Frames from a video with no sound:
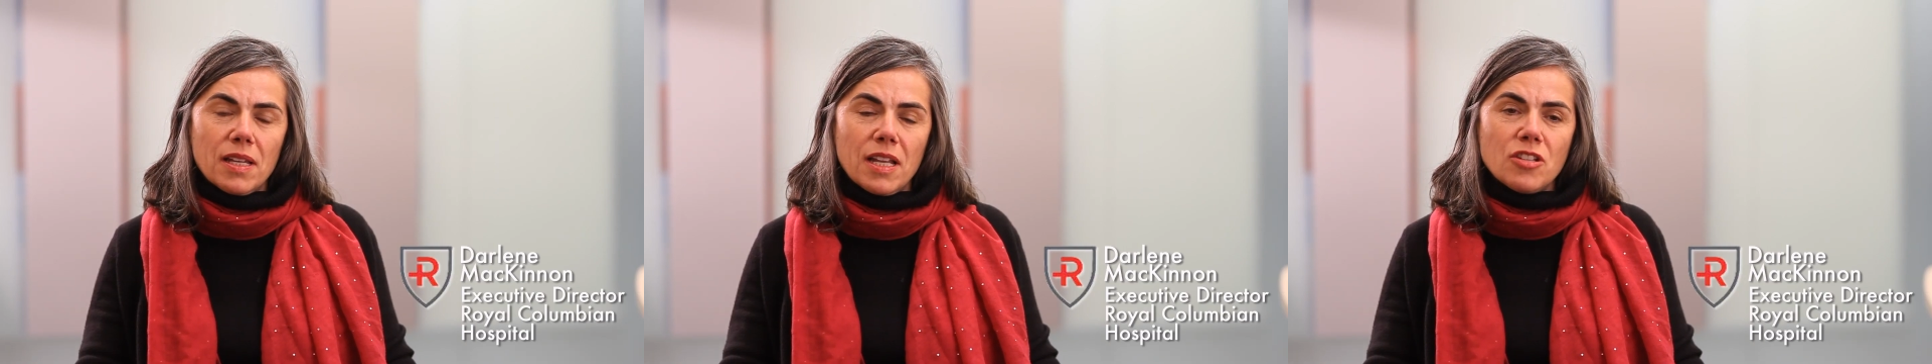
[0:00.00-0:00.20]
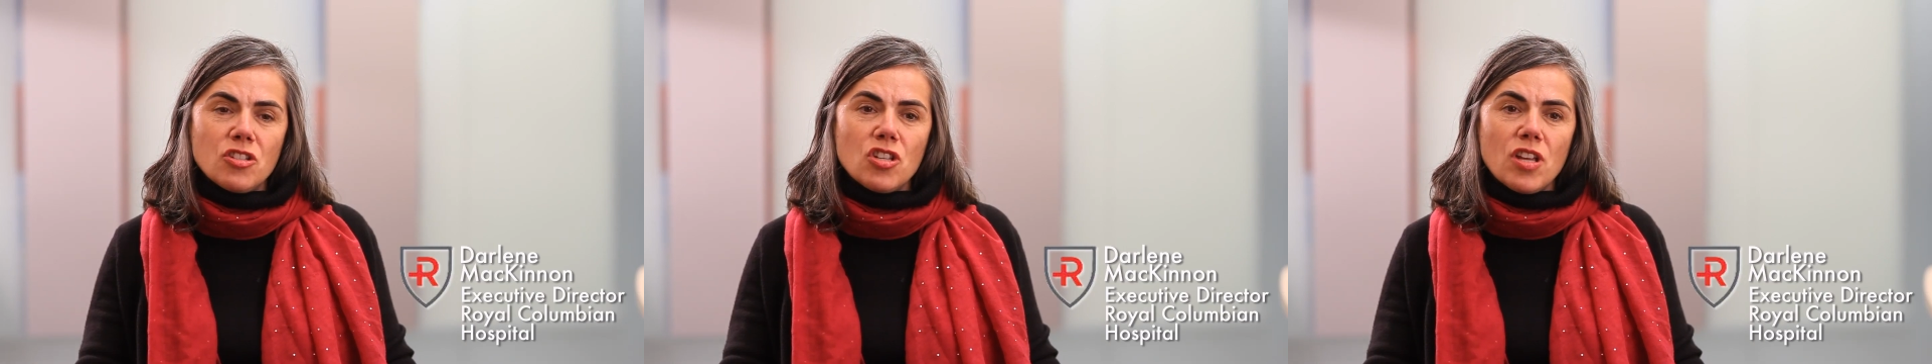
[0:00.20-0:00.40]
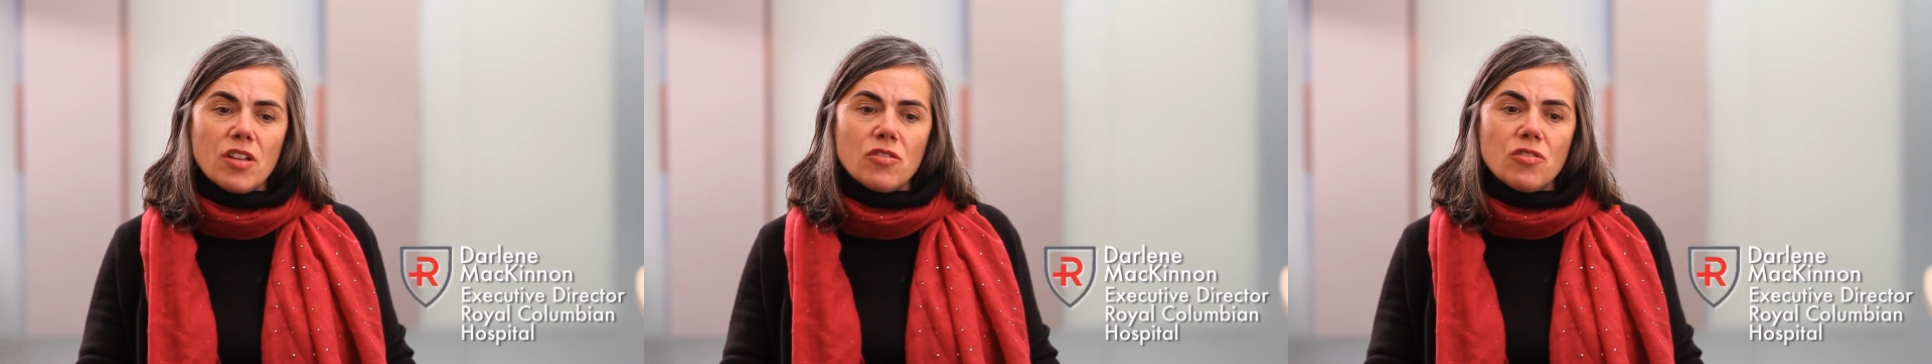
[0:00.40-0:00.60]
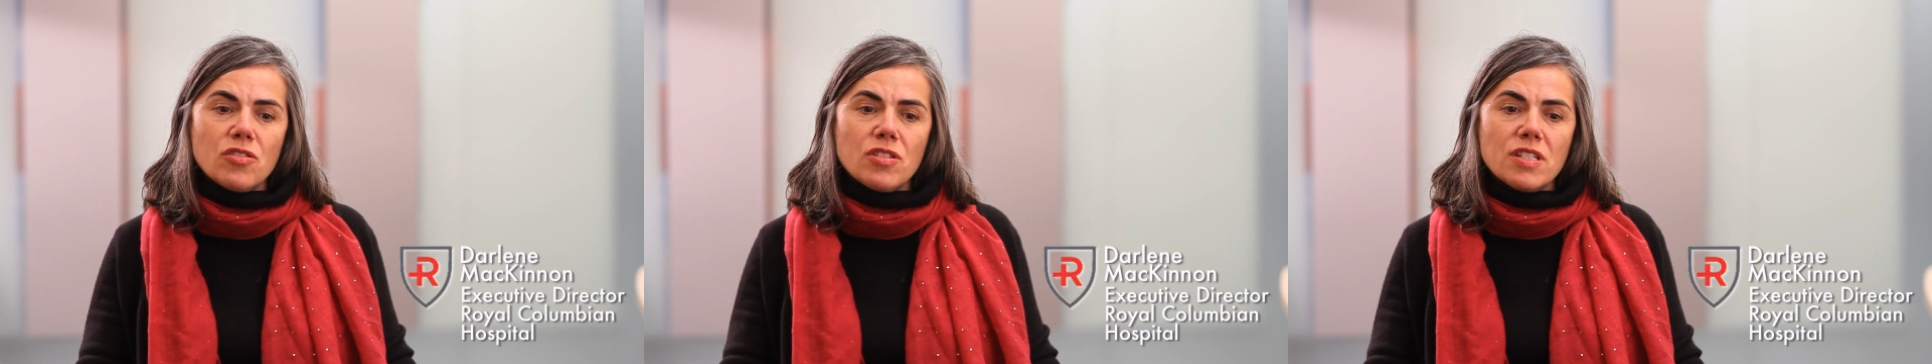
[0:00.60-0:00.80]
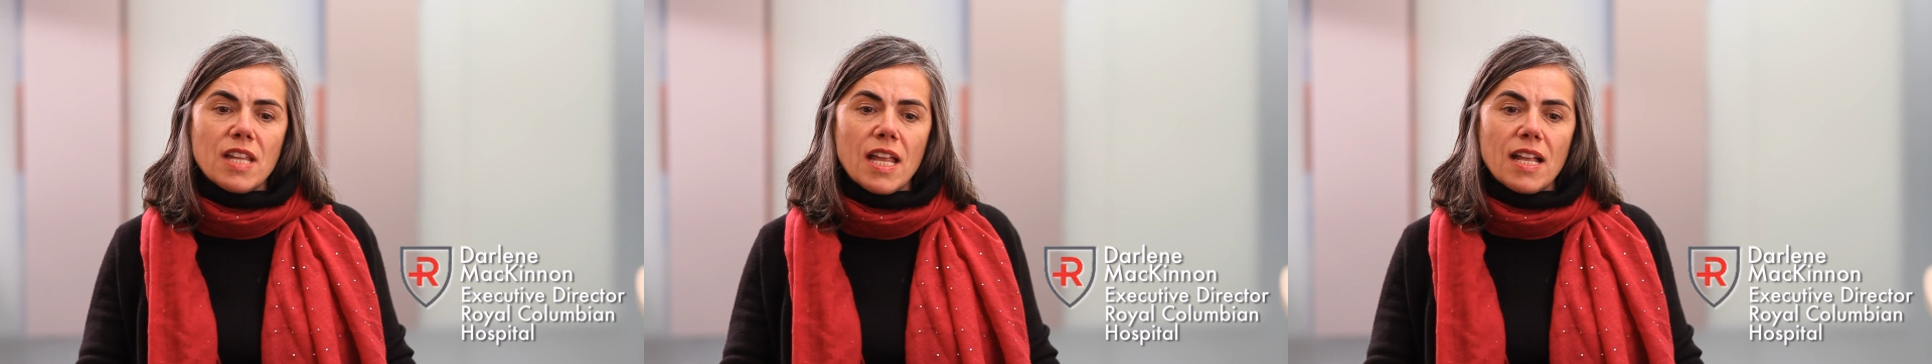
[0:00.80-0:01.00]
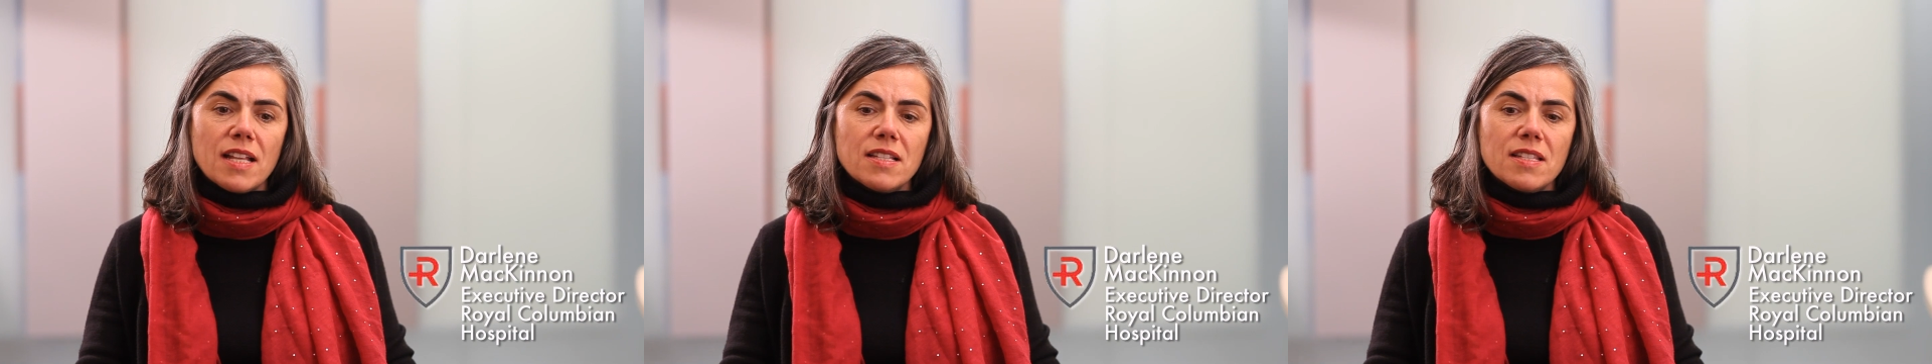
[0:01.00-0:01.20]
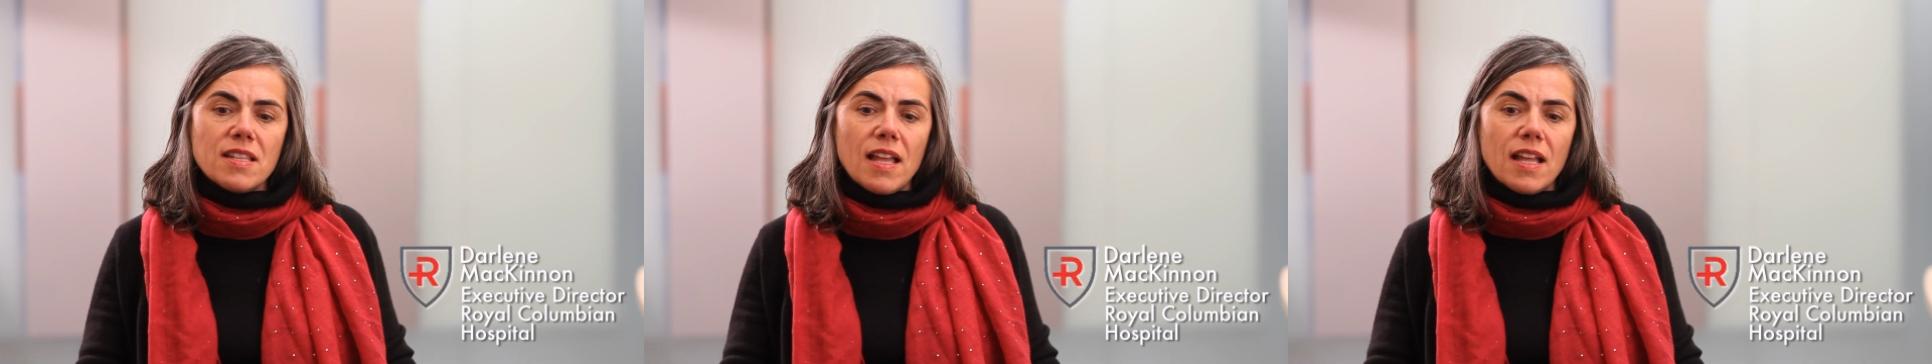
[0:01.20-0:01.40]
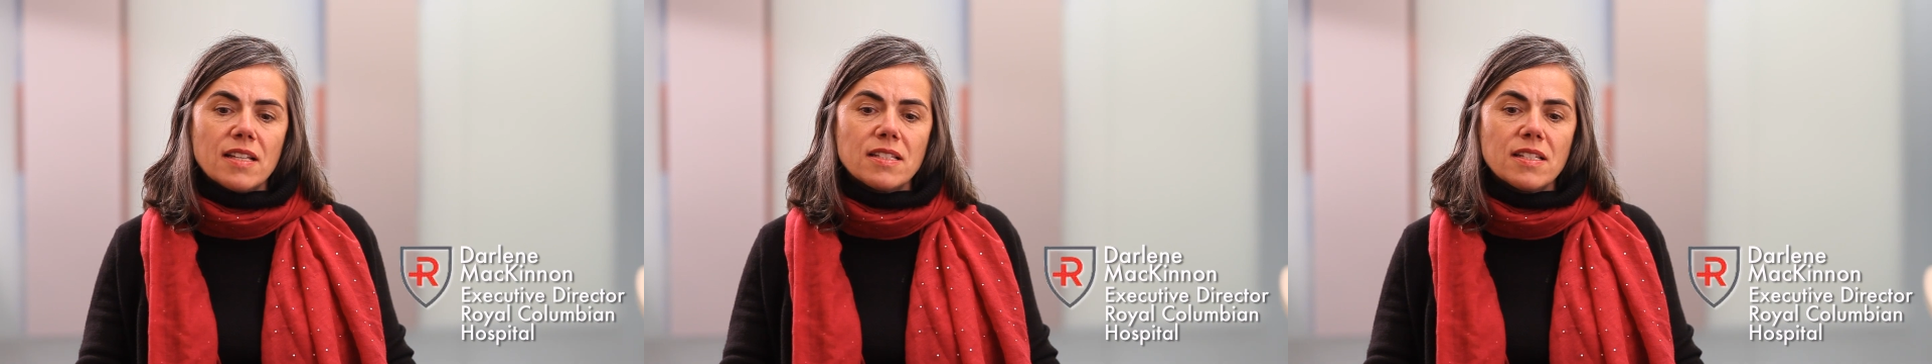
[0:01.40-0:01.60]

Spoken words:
and she understands that